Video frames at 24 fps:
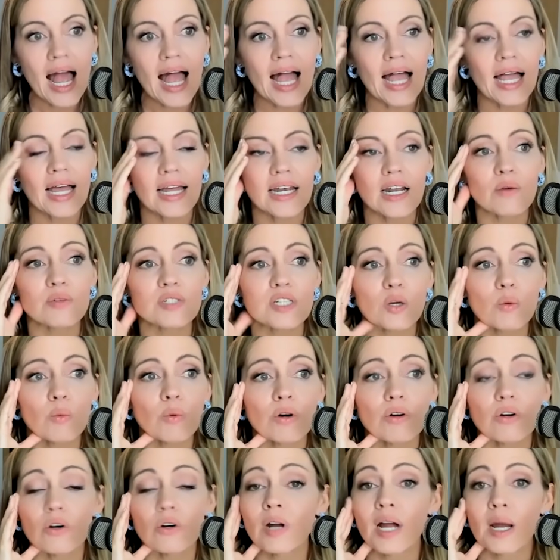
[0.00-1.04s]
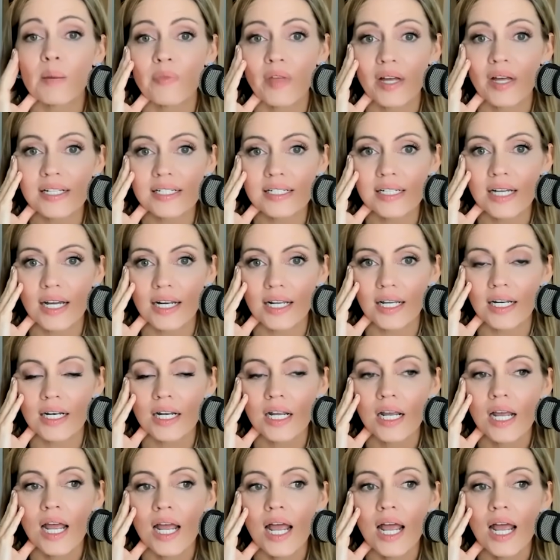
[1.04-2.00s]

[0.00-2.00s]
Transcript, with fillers: And I was like, well, crap, that's not it.